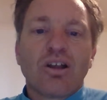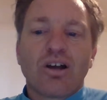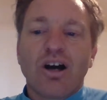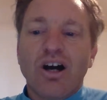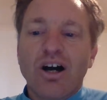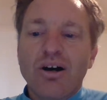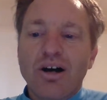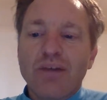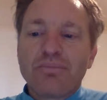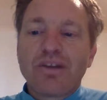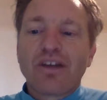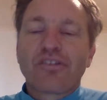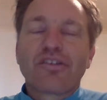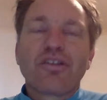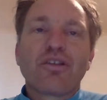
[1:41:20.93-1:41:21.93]
I'm
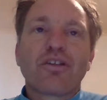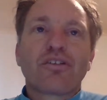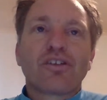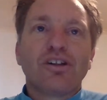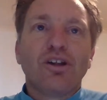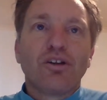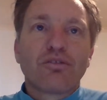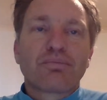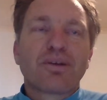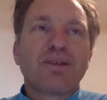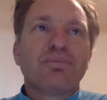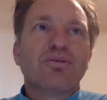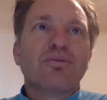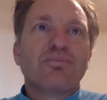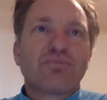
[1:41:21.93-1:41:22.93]
guessing that there's a lot of
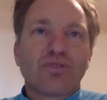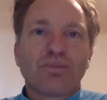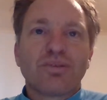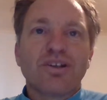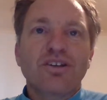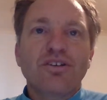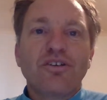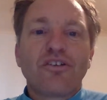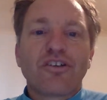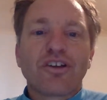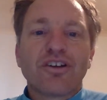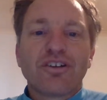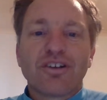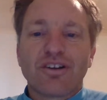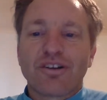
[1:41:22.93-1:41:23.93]
people probably using
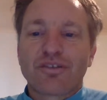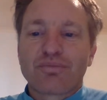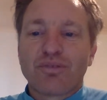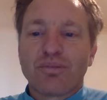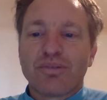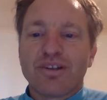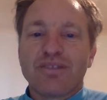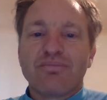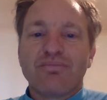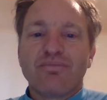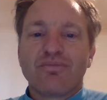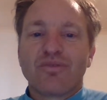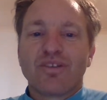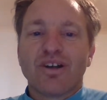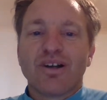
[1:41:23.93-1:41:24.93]
it, and it's probably
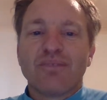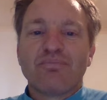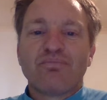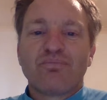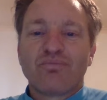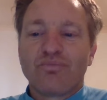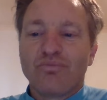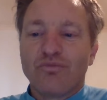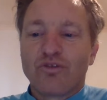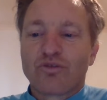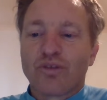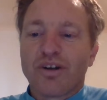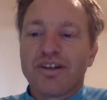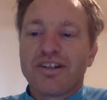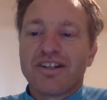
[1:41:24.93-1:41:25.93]

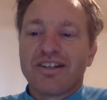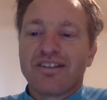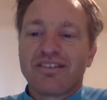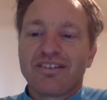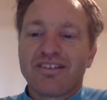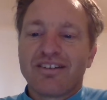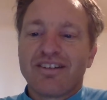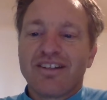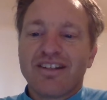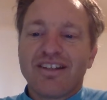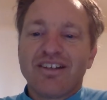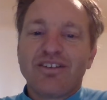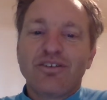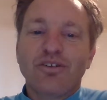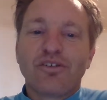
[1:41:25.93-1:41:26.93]
training,
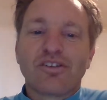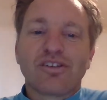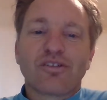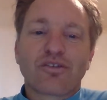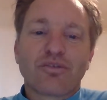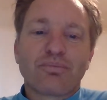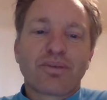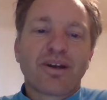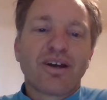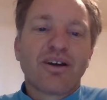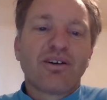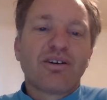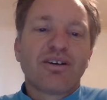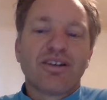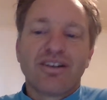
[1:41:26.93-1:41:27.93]
using lots of
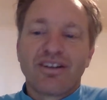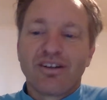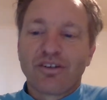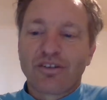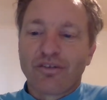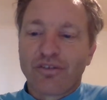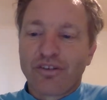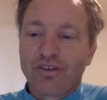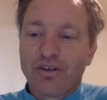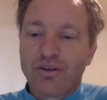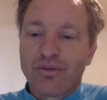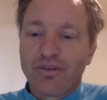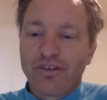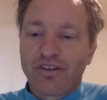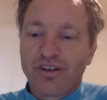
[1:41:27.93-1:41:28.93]
power and lots of
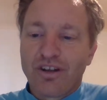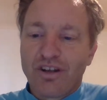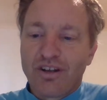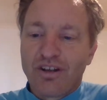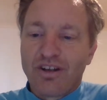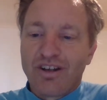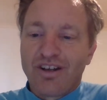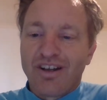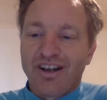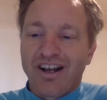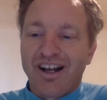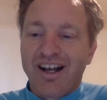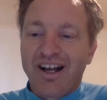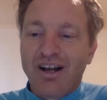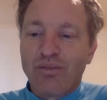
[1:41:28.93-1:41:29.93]
service.
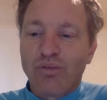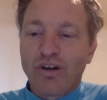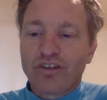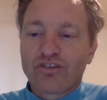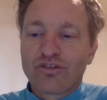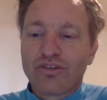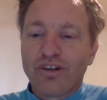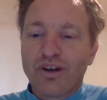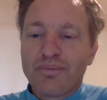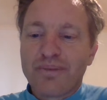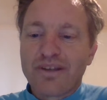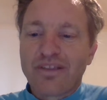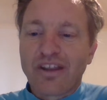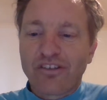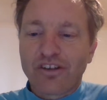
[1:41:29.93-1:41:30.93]
Why shouldn't I
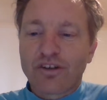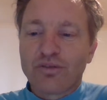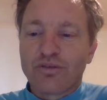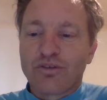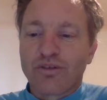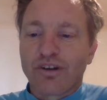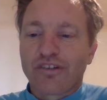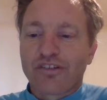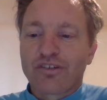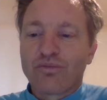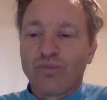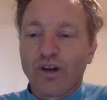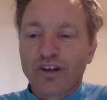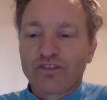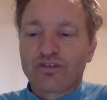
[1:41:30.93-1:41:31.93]
be? That's a good question.
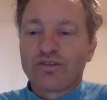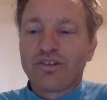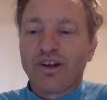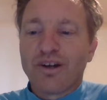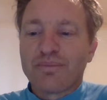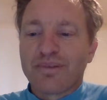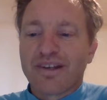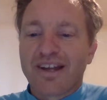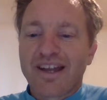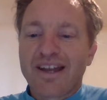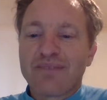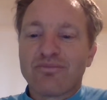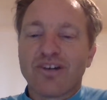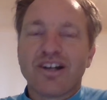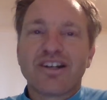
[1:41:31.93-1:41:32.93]
Why shouldn't I be a
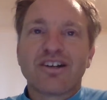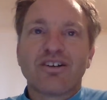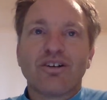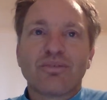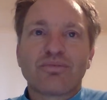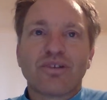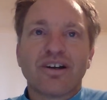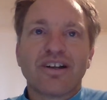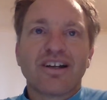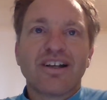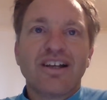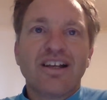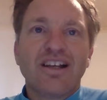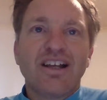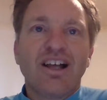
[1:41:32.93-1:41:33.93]
ham radio operator?
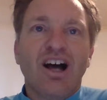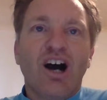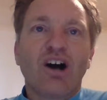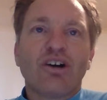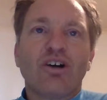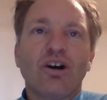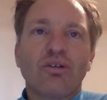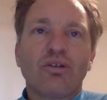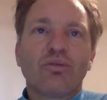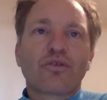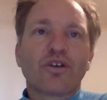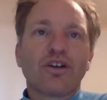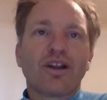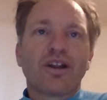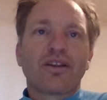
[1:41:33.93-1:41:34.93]
Oh, we've
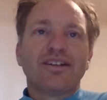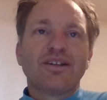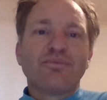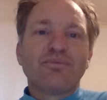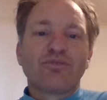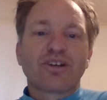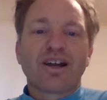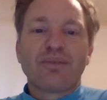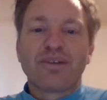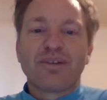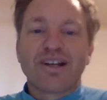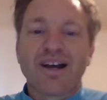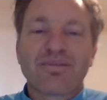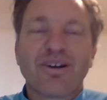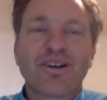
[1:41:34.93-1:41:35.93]
got another limerick coming
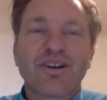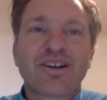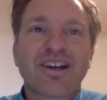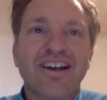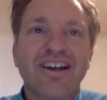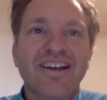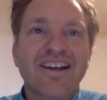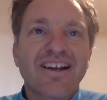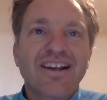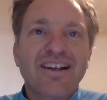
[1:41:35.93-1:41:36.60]
up. Okay.